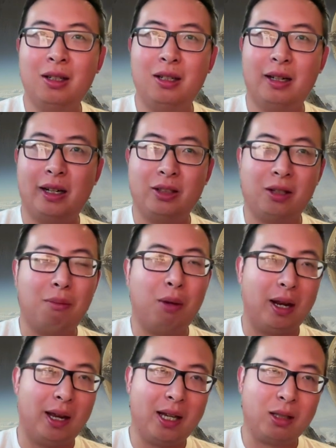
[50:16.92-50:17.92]
It's on
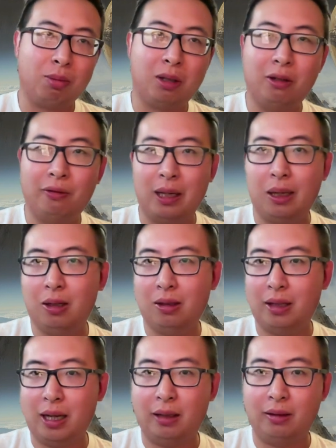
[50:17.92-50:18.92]
my X
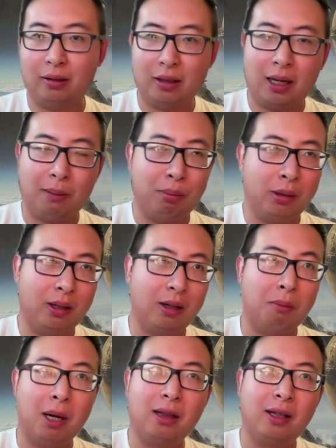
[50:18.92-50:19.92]
profile, and I put it
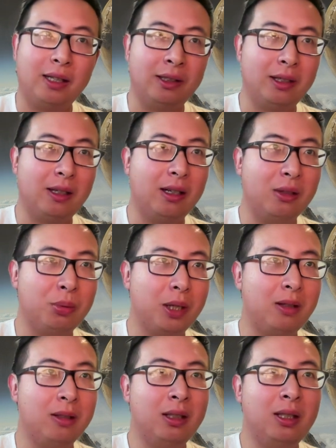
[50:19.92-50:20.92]
on my LinkedIn as
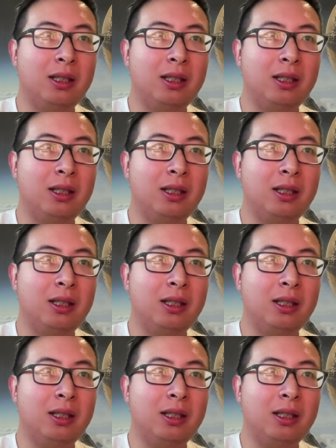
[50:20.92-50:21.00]
well.